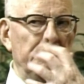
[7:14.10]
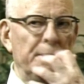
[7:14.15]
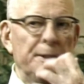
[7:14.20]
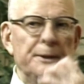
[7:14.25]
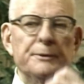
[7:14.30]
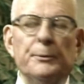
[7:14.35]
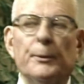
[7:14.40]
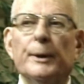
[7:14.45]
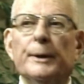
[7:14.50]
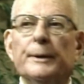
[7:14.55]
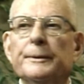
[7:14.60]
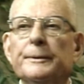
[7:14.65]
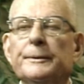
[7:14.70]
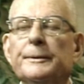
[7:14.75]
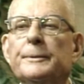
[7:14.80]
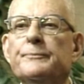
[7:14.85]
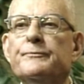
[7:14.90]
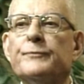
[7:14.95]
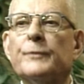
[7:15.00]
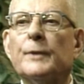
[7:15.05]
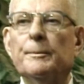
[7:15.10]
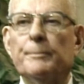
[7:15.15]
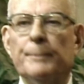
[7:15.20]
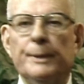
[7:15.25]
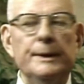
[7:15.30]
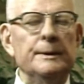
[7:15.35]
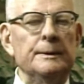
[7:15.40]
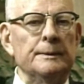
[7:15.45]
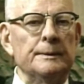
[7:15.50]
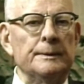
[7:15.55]
these words:
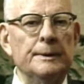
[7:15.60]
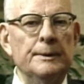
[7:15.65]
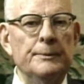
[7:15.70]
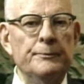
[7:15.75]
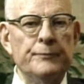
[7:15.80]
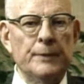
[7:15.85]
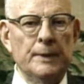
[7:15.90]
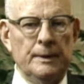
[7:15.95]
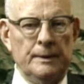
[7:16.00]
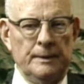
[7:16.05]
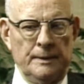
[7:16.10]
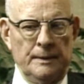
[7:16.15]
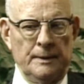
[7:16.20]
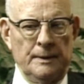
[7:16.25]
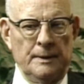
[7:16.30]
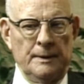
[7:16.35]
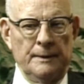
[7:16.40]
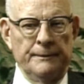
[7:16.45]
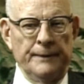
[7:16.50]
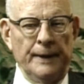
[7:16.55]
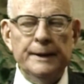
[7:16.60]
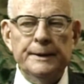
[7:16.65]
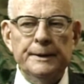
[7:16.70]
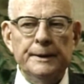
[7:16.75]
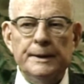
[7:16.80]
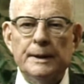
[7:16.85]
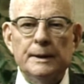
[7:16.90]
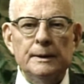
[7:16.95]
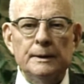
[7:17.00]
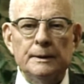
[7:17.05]
please, find a
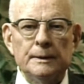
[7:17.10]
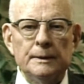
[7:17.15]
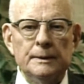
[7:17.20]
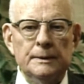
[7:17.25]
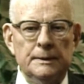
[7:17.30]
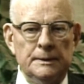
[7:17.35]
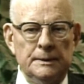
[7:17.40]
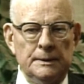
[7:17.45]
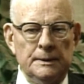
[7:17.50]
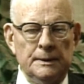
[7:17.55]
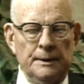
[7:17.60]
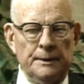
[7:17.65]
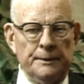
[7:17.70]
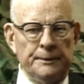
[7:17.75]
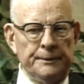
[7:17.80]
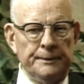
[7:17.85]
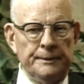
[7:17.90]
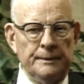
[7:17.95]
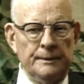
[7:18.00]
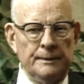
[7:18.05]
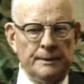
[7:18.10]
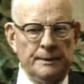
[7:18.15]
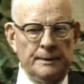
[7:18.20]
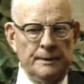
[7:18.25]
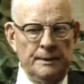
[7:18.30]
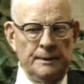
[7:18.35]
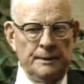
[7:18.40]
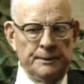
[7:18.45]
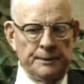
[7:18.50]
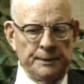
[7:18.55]
day
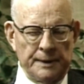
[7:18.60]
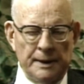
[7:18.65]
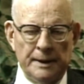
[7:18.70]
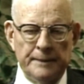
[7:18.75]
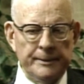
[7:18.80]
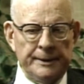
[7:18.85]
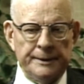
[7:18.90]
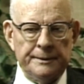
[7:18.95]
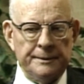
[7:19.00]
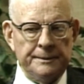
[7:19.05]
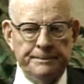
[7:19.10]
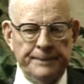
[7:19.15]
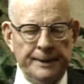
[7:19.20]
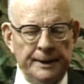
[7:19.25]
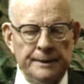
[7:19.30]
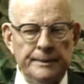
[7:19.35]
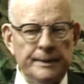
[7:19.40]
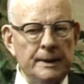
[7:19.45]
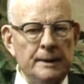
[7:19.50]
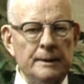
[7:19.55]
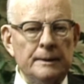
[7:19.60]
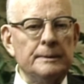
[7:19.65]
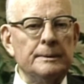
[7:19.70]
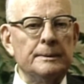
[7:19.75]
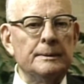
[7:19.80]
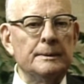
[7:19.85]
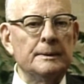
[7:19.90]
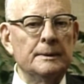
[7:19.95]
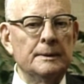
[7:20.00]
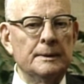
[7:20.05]
to come and spend with us.
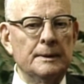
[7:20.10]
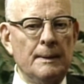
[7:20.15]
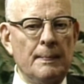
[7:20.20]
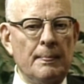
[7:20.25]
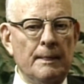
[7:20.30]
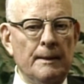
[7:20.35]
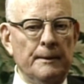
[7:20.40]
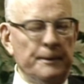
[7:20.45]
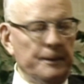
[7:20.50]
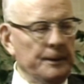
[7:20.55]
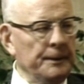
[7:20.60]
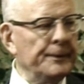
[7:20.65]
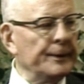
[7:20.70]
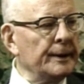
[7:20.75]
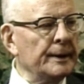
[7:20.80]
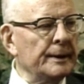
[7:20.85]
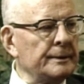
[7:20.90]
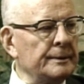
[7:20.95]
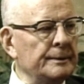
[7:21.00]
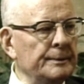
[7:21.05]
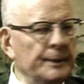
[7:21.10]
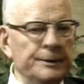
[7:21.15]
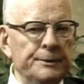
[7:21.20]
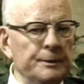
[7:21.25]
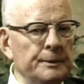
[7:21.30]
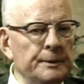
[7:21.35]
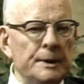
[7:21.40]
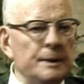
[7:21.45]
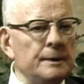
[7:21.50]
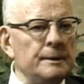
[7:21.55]
Do for us what
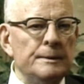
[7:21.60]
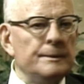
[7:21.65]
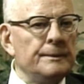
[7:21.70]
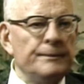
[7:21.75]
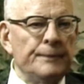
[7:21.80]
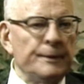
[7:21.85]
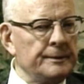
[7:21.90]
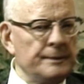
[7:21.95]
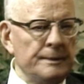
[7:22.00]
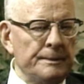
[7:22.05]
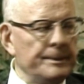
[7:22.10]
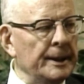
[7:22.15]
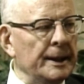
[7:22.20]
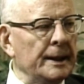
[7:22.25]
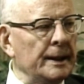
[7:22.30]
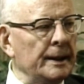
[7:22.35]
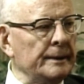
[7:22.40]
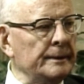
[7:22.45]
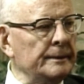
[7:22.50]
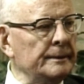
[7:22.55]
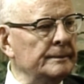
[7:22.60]
you did for Japan.